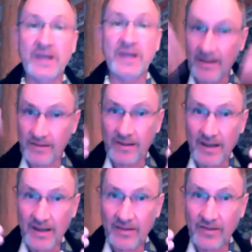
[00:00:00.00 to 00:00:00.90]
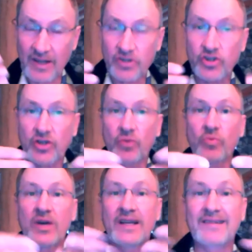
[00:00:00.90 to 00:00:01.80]
because essentially
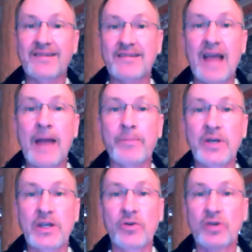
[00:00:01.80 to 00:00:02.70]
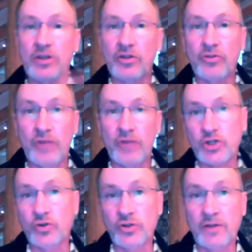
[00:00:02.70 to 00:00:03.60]
when it's stopping you at the
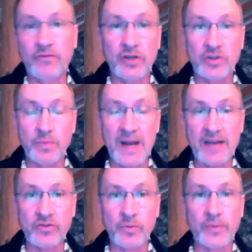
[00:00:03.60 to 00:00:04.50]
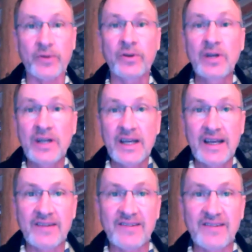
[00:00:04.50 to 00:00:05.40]
threshold of what's possible,
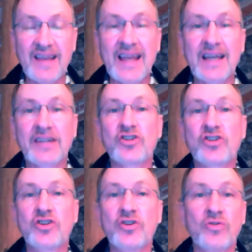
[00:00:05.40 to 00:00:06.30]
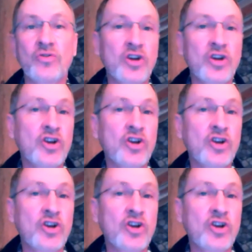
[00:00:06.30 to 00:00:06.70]
it's saying to you,